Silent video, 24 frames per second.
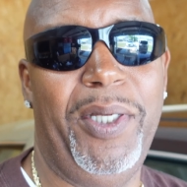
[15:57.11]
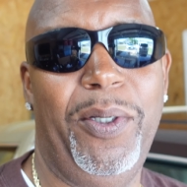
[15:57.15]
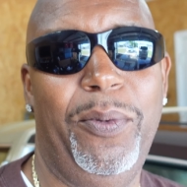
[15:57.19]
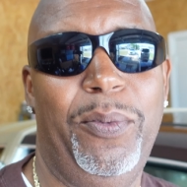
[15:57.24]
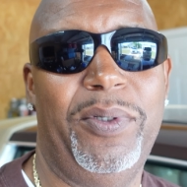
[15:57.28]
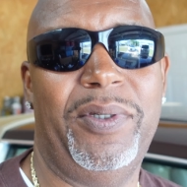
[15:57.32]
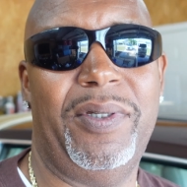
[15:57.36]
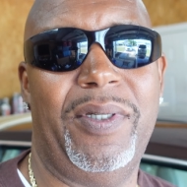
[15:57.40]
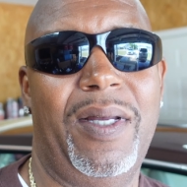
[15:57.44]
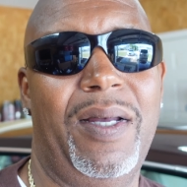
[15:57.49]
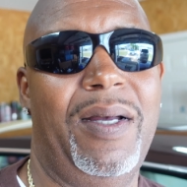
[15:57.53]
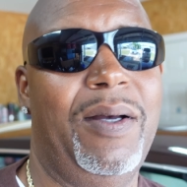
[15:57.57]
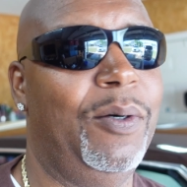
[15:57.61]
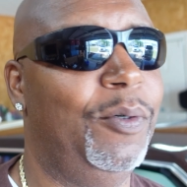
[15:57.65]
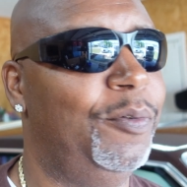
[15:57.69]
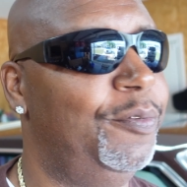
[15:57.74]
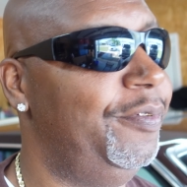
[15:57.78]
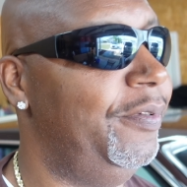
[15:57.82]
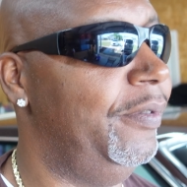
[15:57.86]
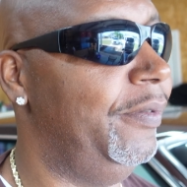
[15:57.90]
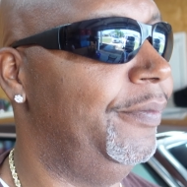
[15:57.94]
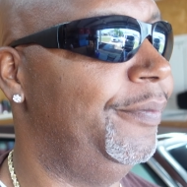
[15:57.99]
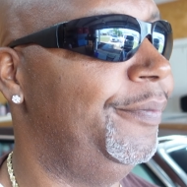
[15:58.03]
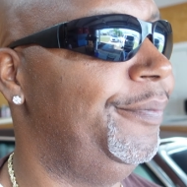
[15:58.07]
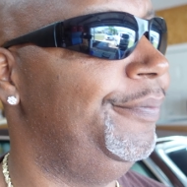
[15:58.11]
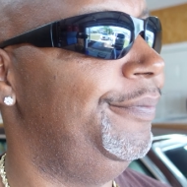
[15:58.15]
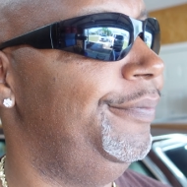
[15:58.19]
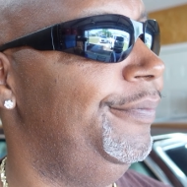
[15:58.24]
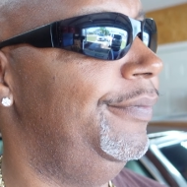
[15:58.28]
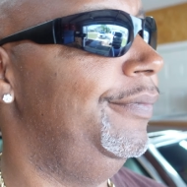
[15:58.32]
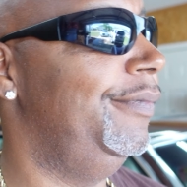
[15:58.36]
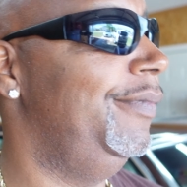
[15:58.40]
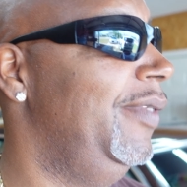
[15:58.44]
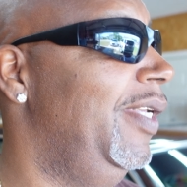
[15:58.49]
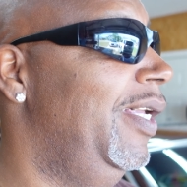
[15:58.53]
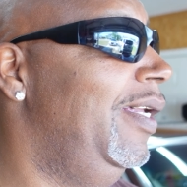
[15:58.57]
it was all for
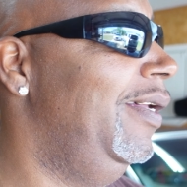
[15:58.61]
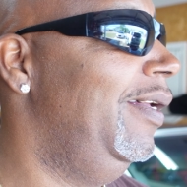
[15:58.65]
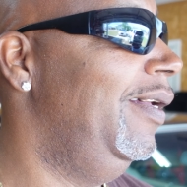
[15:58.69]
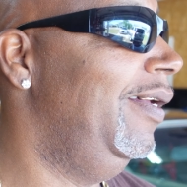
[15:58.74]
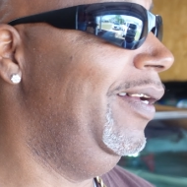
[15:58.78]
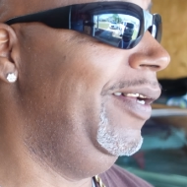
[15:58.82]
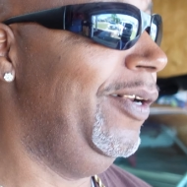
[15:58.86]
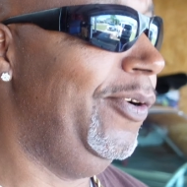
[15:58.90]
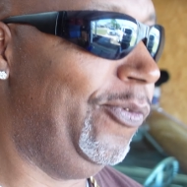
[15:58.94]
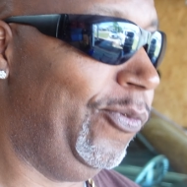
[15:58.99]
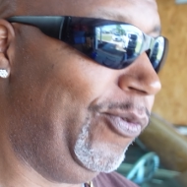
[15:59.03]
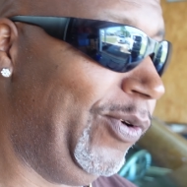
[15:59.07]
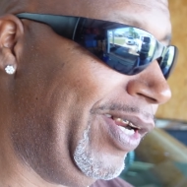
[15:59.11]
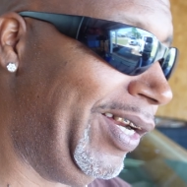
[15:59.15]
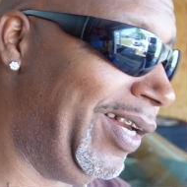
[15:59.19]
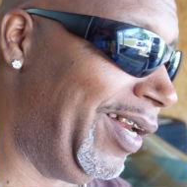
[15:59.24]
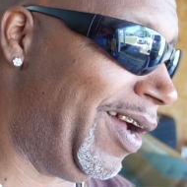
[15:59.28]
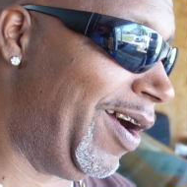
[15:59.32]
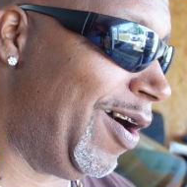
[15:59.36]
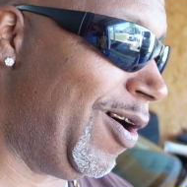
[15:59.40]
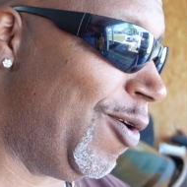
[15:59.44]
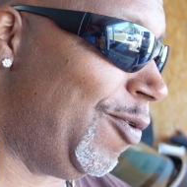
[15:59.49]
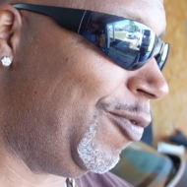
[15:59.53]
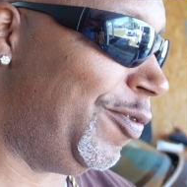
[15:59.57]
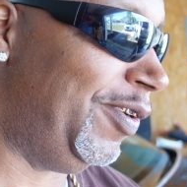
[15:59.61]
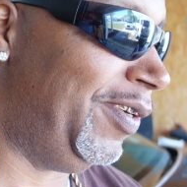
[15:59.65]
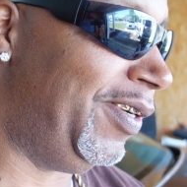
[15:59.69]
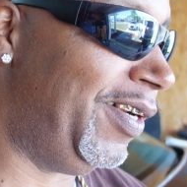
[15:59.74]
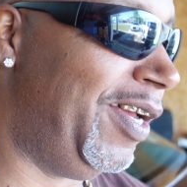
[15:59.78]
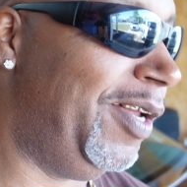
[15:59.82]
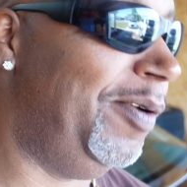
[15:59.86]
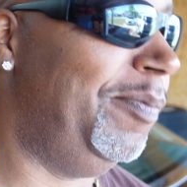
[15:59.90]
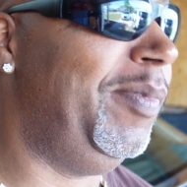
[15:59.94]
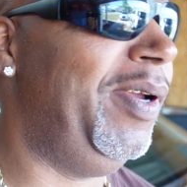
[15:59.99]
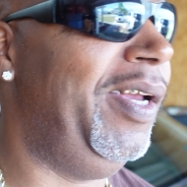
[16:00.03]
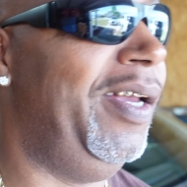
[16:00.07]
really all for
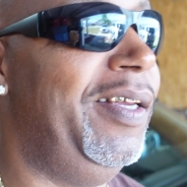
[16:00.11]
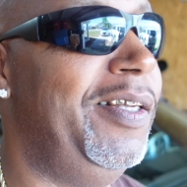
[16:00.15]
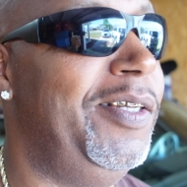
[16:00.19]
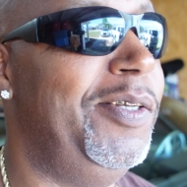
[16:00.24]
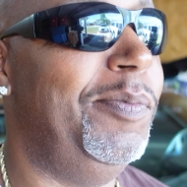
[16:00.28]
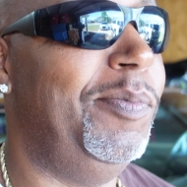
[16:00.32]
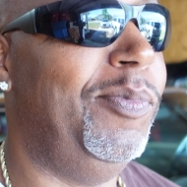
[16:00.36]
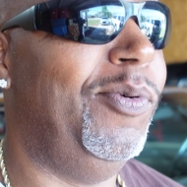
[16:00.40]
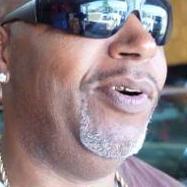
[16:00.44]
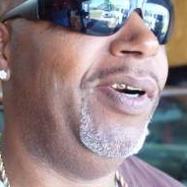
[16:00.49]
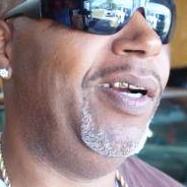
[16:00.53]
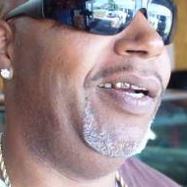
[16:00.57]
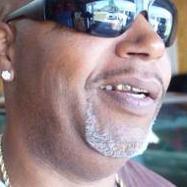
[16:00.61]
nothing man you boy